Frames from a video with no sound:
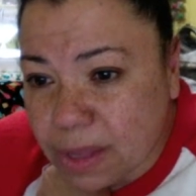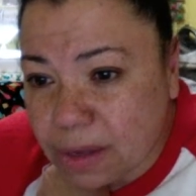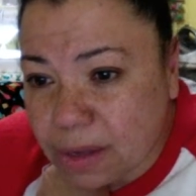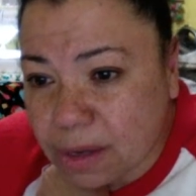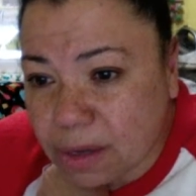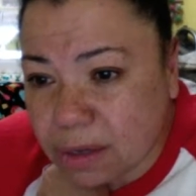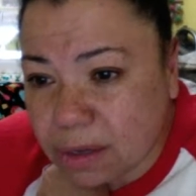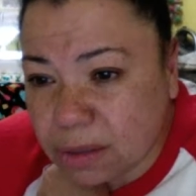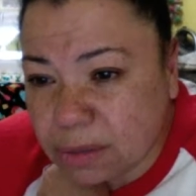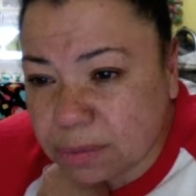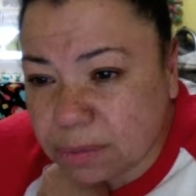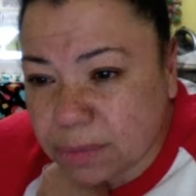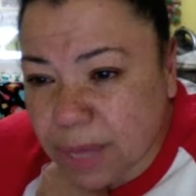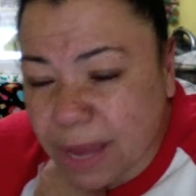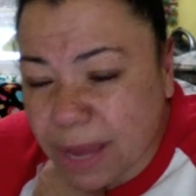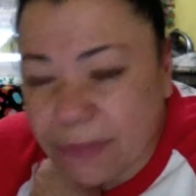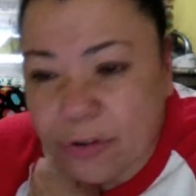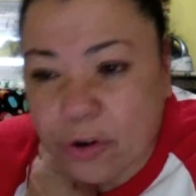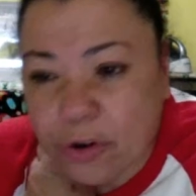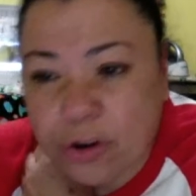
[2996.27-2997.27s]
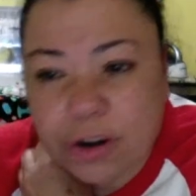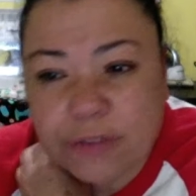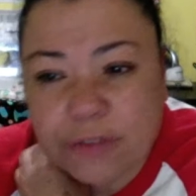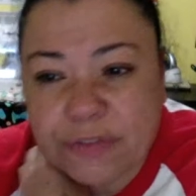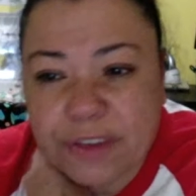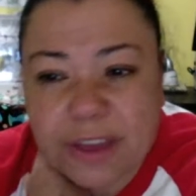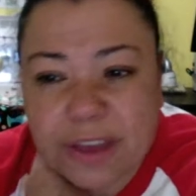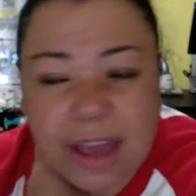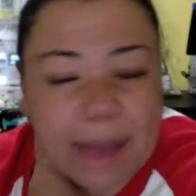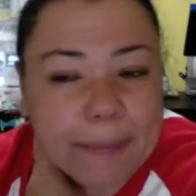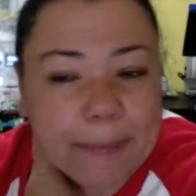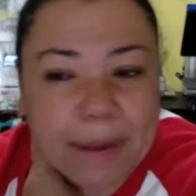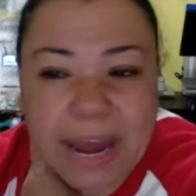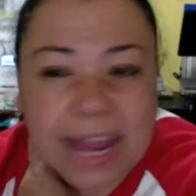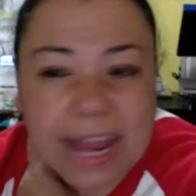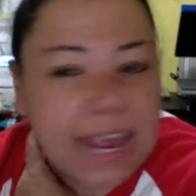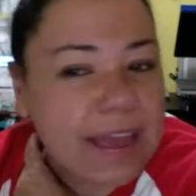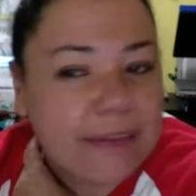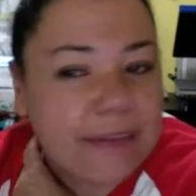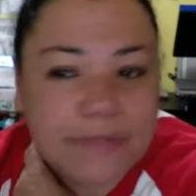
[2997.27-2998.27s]
I've heard of it, but I
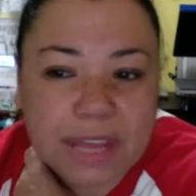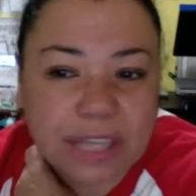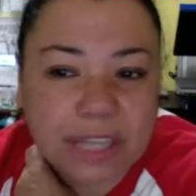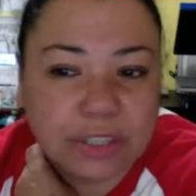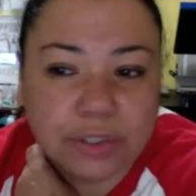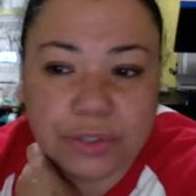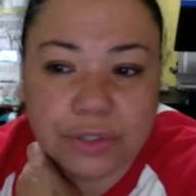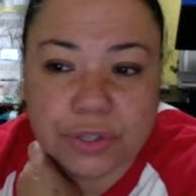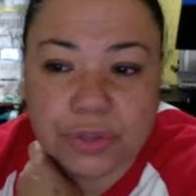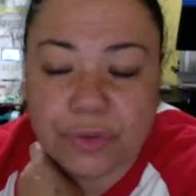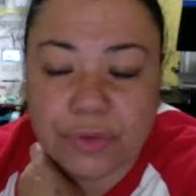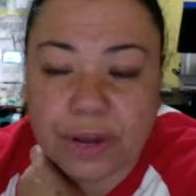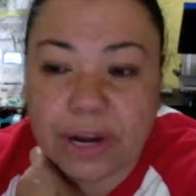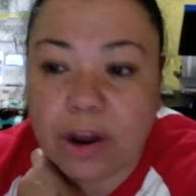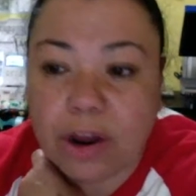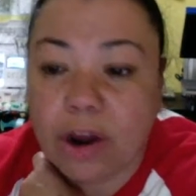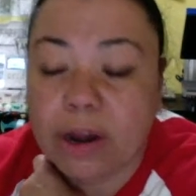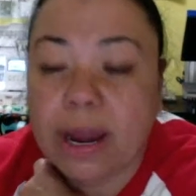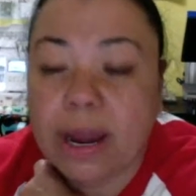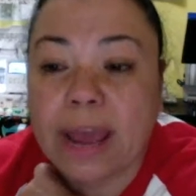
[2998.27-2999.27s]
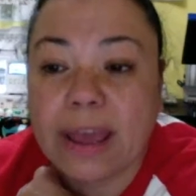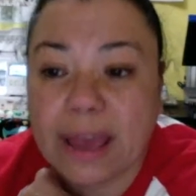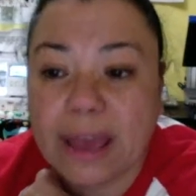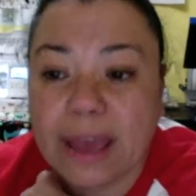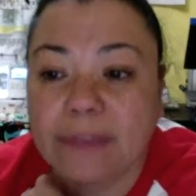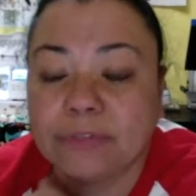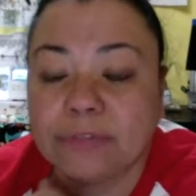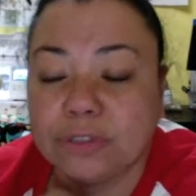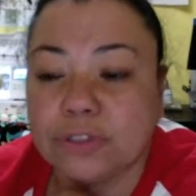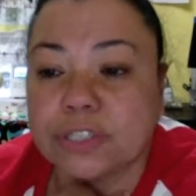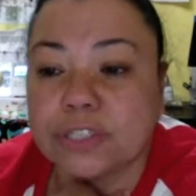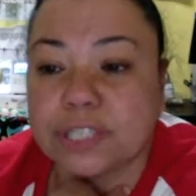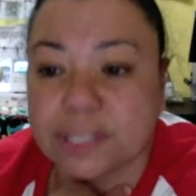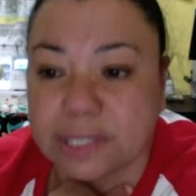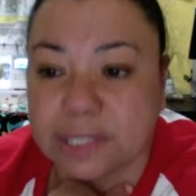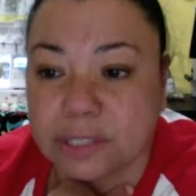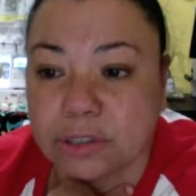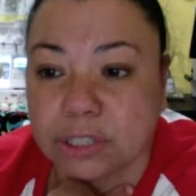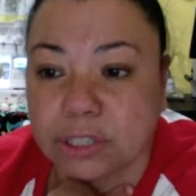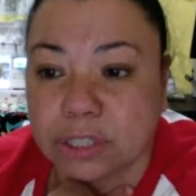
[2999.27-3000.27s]
have not used thread art. I have used the
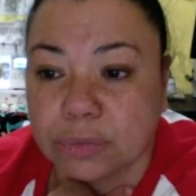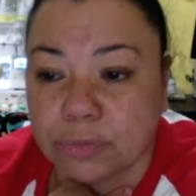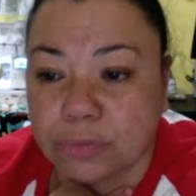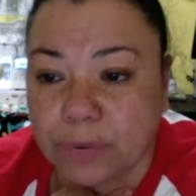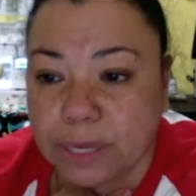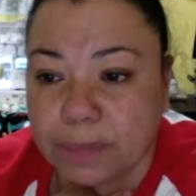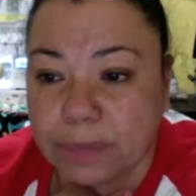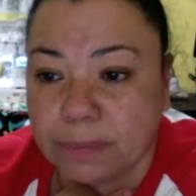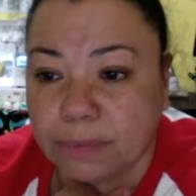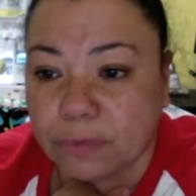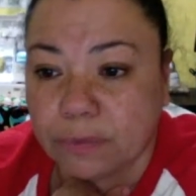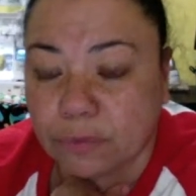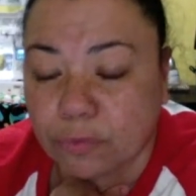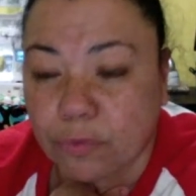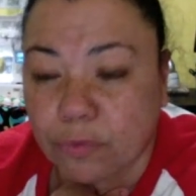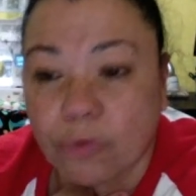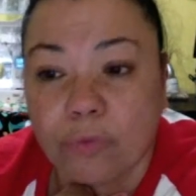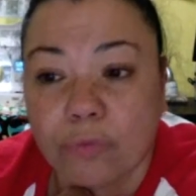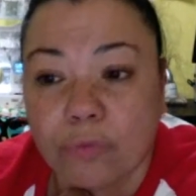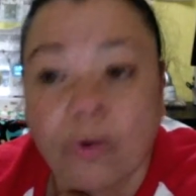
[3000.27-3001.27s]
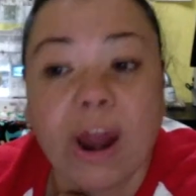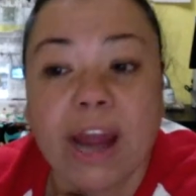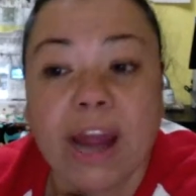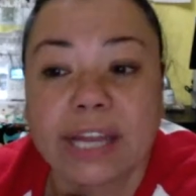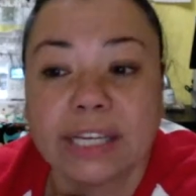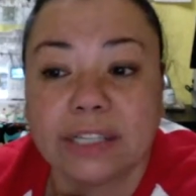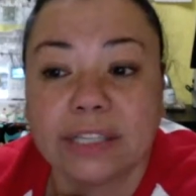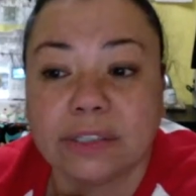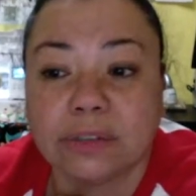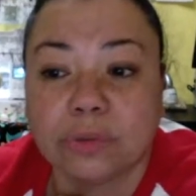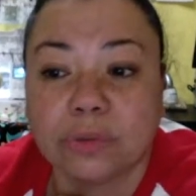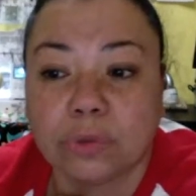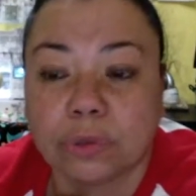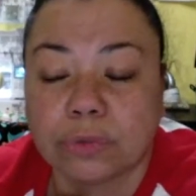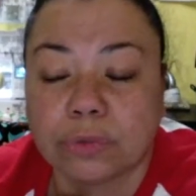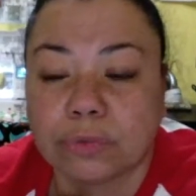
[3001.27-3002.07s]
Silky Ryan or